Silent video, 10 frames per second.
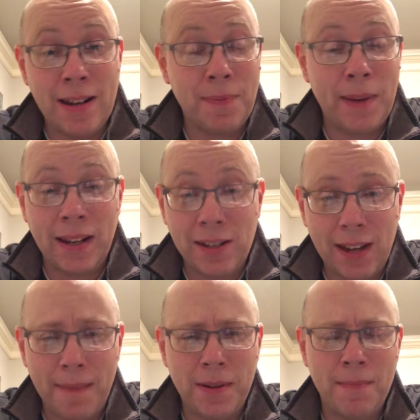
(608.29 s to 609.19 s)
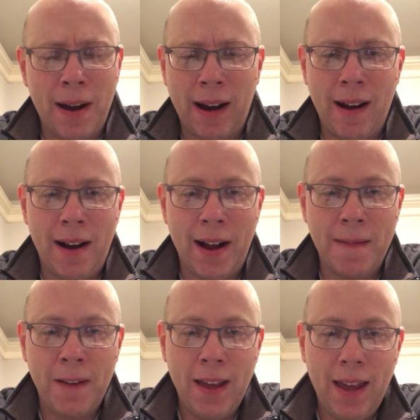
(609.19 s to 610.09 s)
has been accepted by
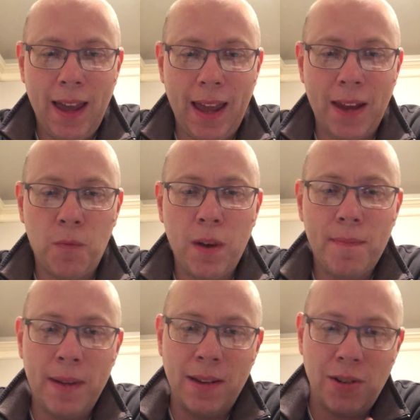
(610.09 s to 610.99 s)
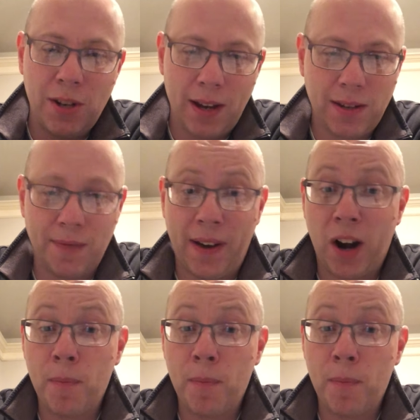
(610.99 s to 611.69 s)
God, and we've been justified.